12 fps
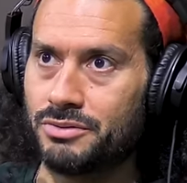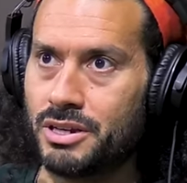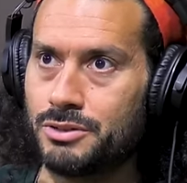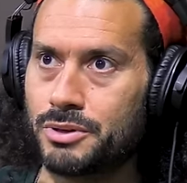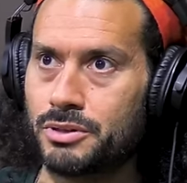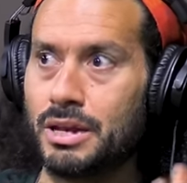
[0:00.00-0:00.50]
of
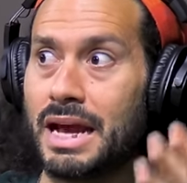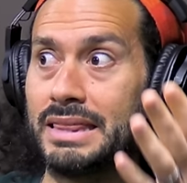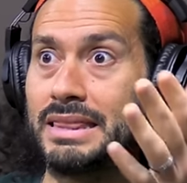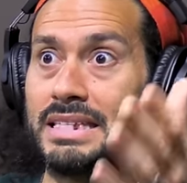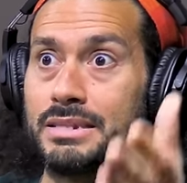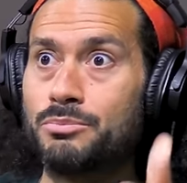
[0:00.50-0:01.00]
Israel
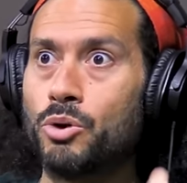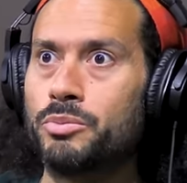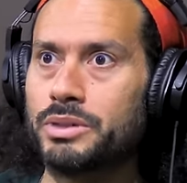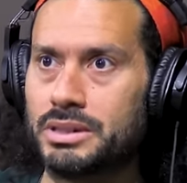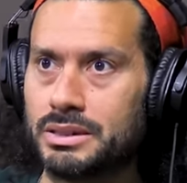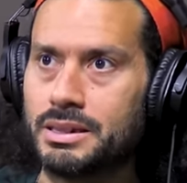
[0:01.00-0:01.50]
at this
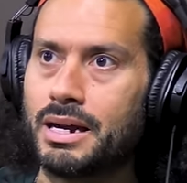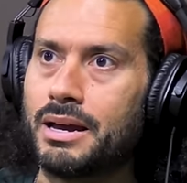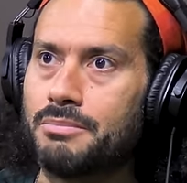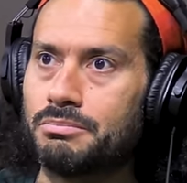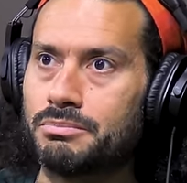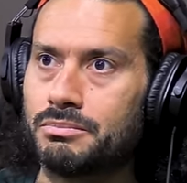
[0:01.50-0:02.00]
moment in
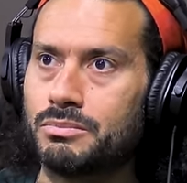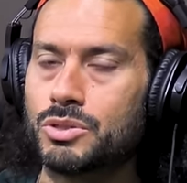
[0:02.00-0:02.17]
time.